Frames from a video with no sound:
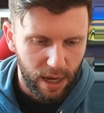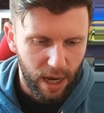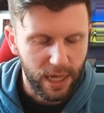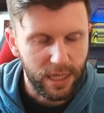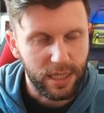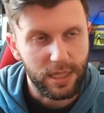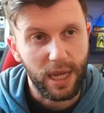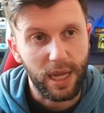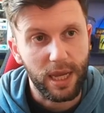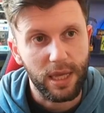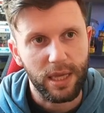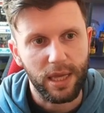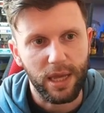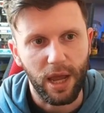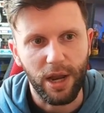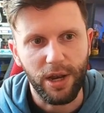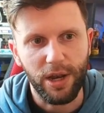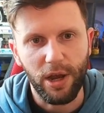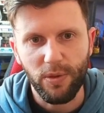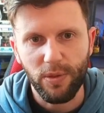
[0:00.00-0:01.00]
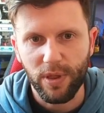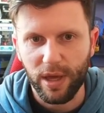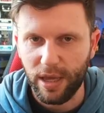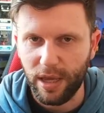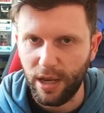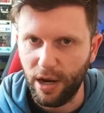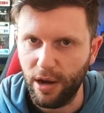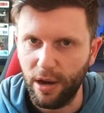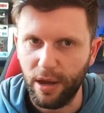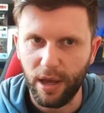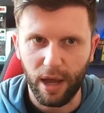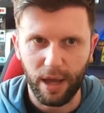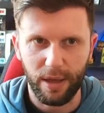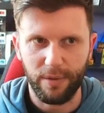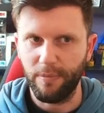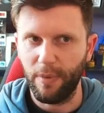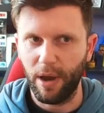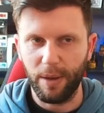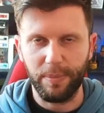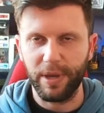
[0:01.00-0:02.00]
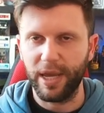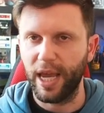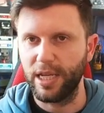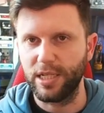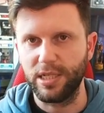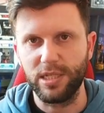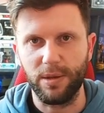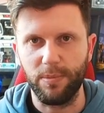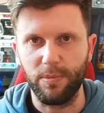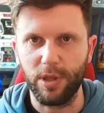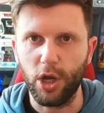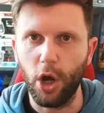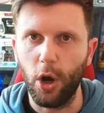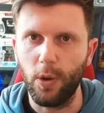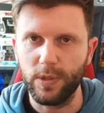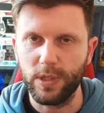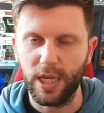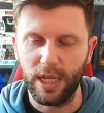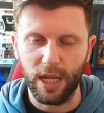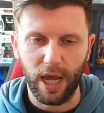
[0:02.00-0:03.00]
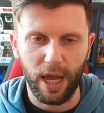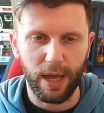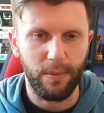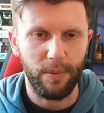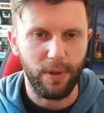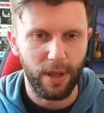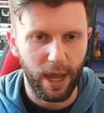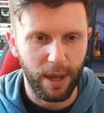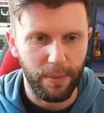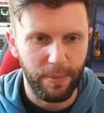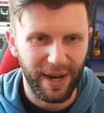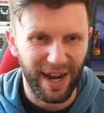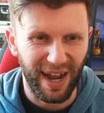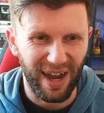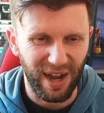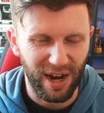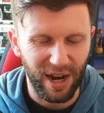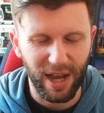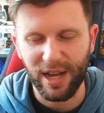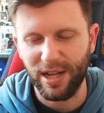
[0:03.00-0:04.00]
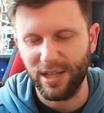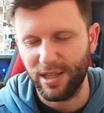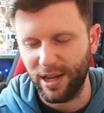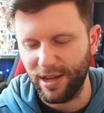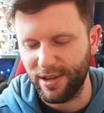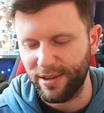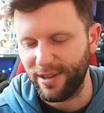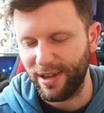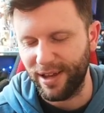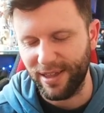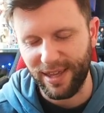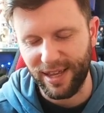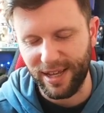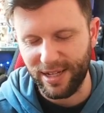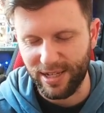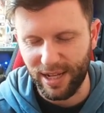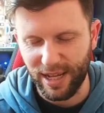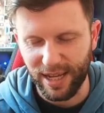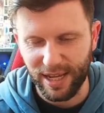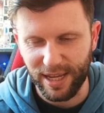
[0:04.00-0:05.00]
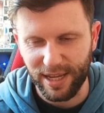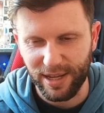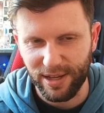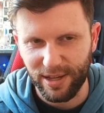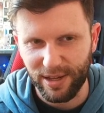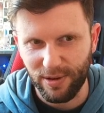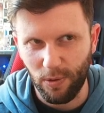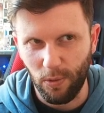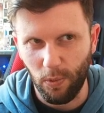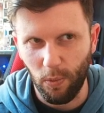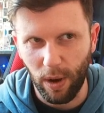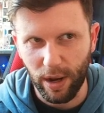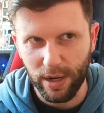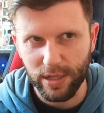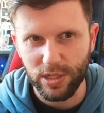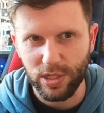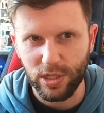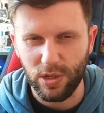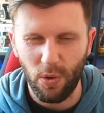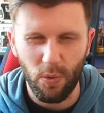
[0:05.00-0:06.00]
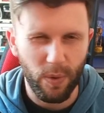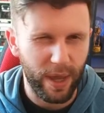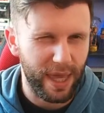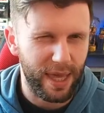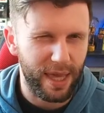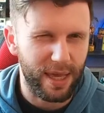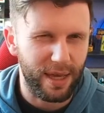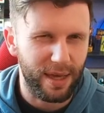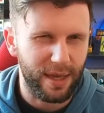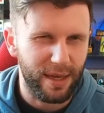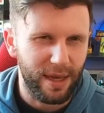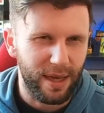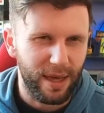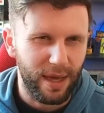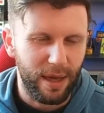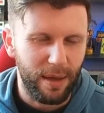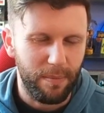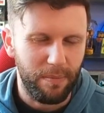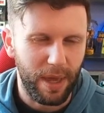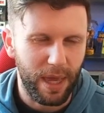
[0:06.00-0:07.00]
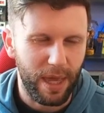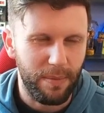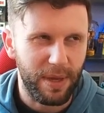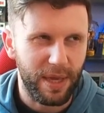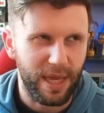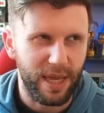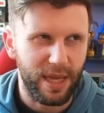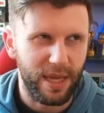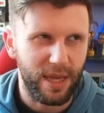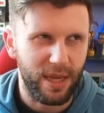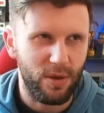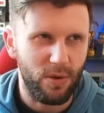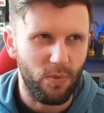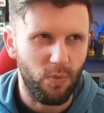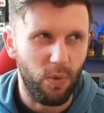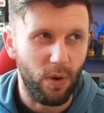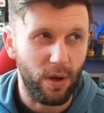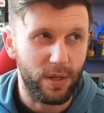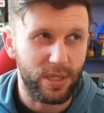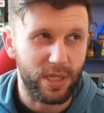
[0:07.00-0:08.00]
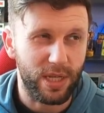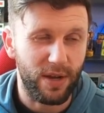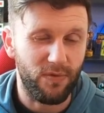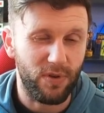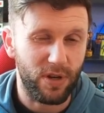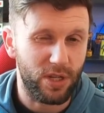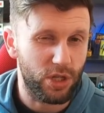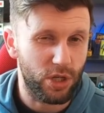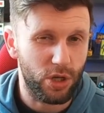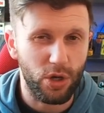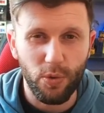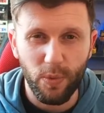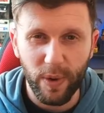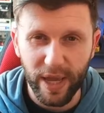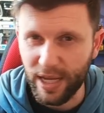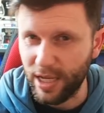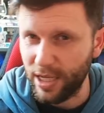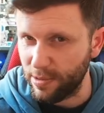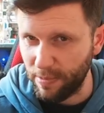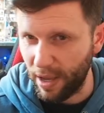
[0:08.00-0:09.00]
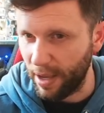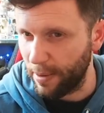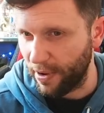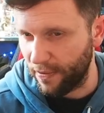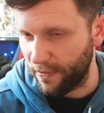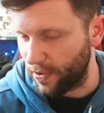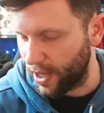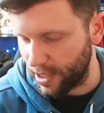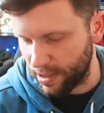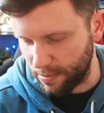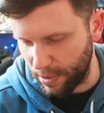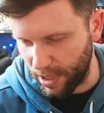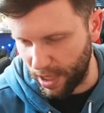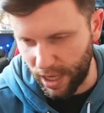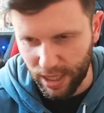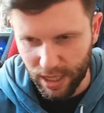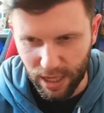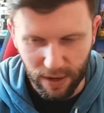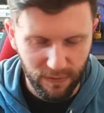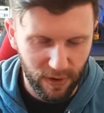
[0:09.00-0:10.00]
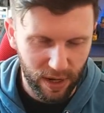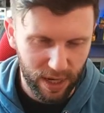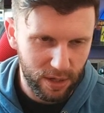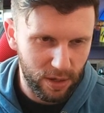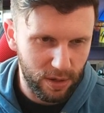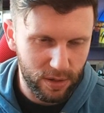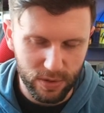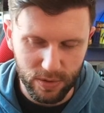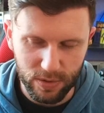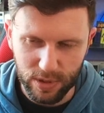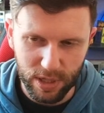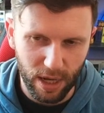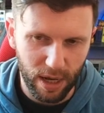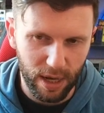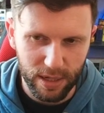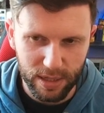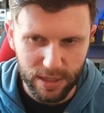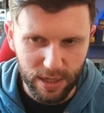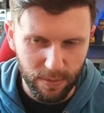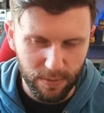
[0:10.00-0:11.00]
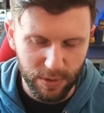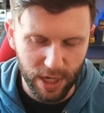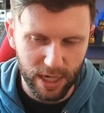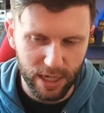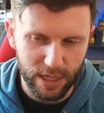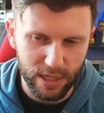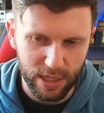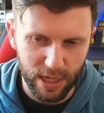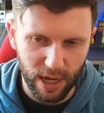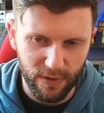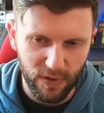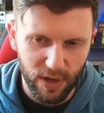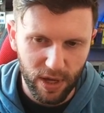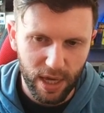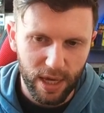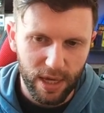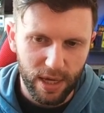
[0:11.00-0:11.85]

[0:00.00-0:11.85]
I'd say I know that you know it might be case in some of the content that I, that I put out, and like I, I think it's like once a week, maybe once every two weeks, maybe if there hasn't been any kind of like news on su- subjects and stuff.